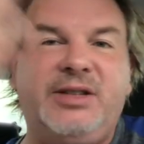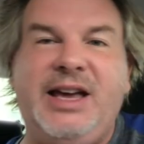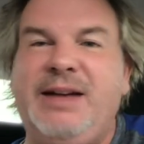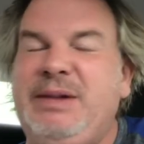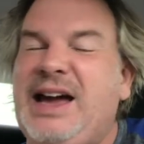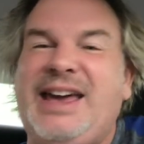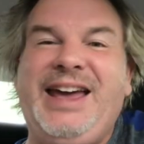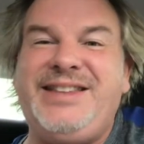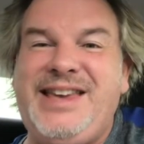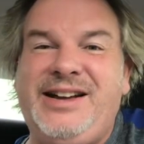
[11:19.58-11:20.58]
I mean, I
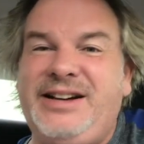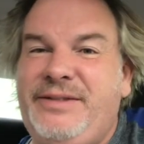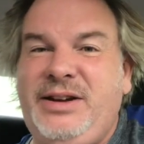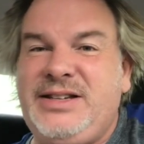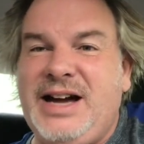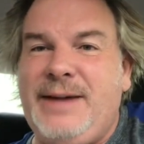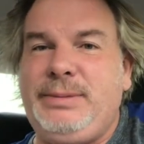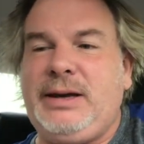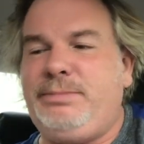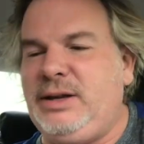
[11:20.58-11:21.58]
can't take on every
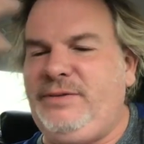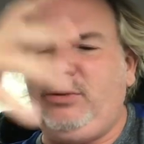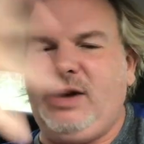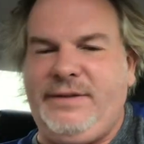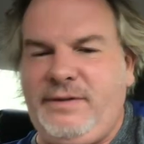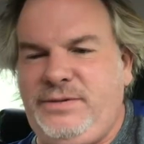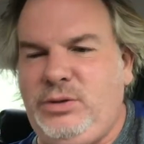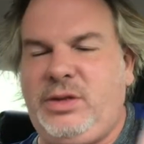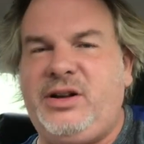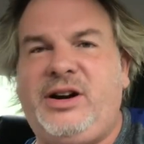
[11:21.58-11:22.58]
topic, but if you have a few
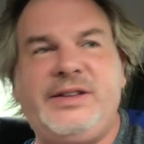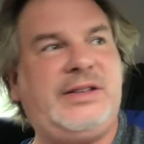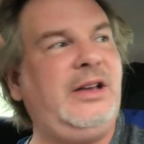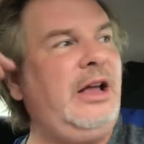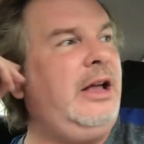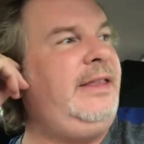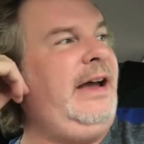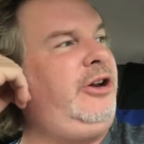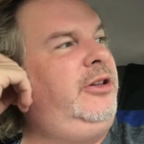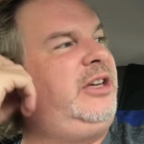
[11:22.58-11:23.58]
thoughts. Now,
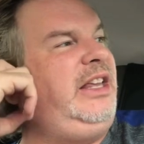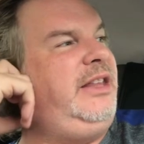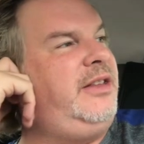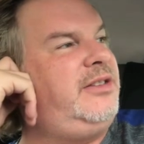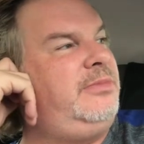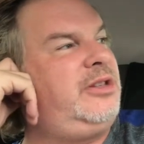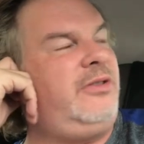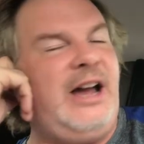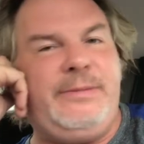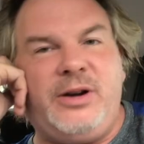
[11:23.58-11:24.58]
you're looking at the
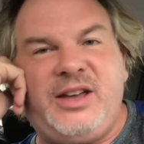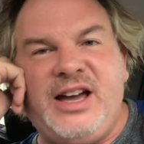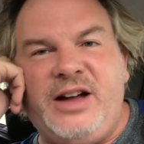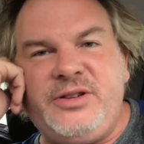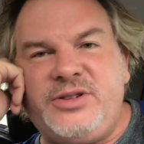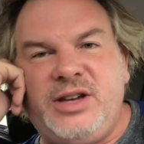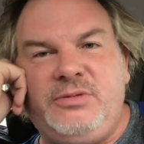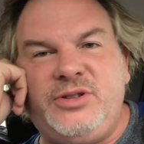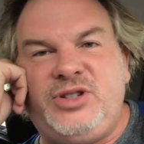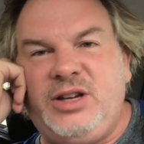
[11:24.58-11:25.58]
subscriber count, and you're saying,
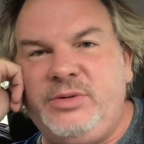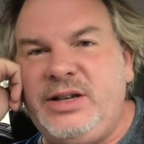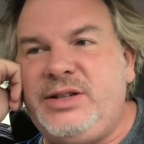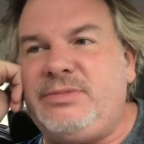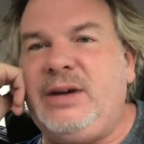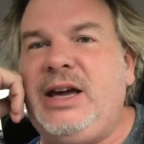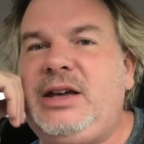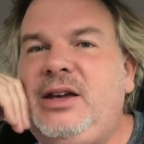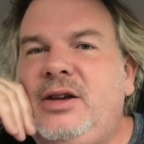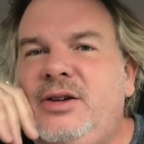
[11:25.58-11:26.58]
well, gee whiz,
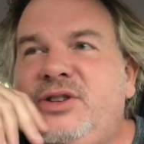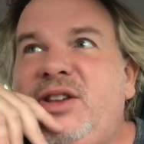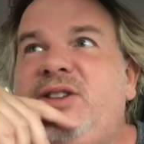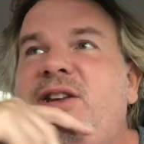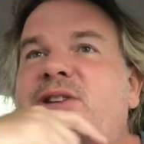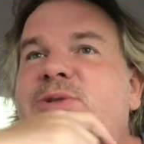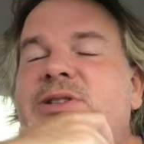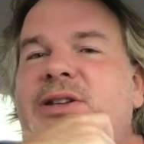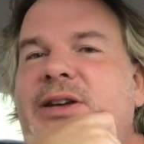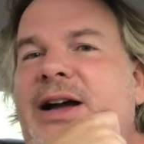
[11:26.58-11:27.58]
Mike, you're such an
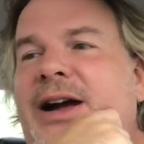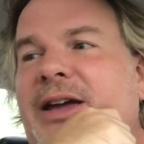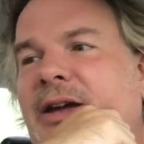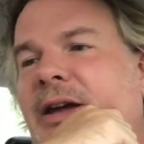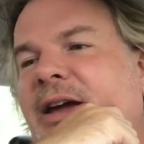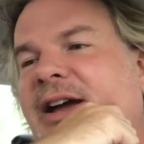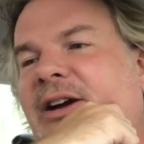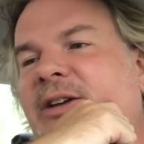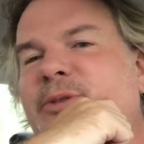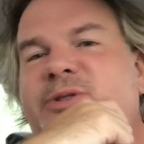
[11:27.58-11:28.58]
interesting guy. How
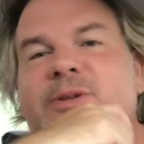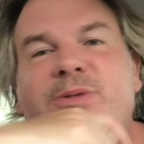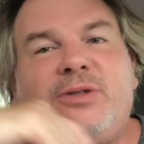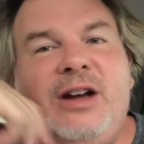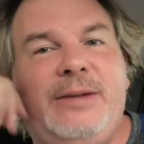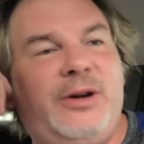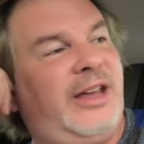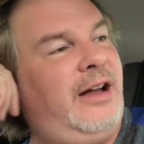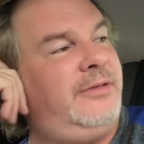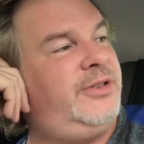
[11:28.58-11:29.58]
come your subscriber
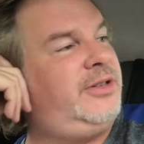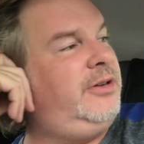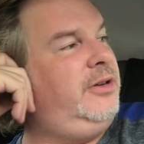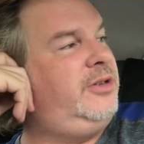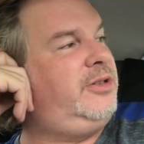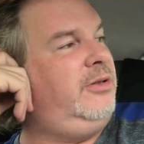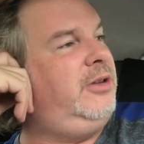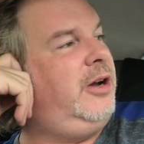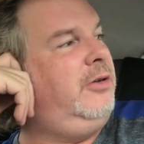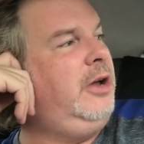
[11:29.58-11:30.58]
count is so
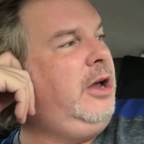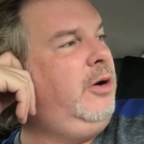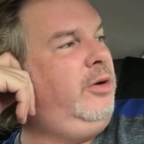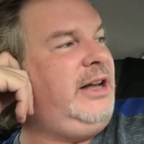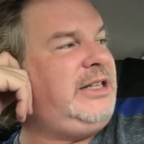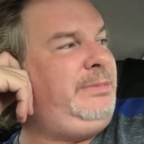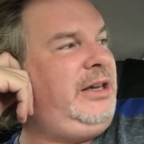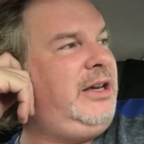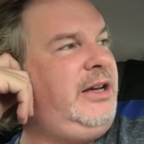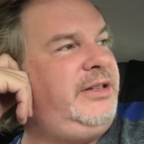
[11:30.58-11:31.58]
low? Well, that's
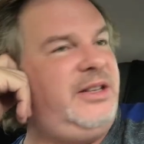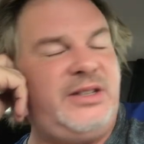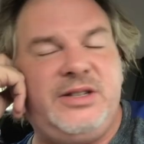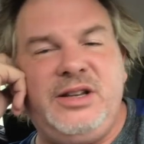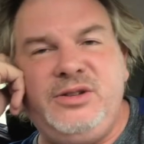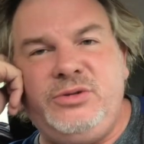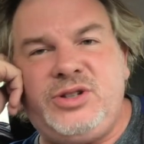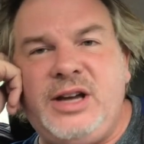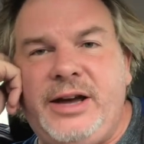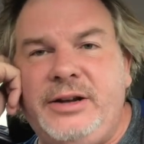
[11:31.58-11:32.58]
because this is a new
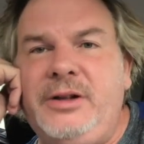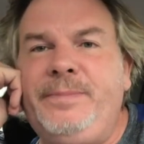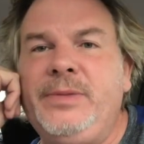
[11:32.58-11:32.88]
channel.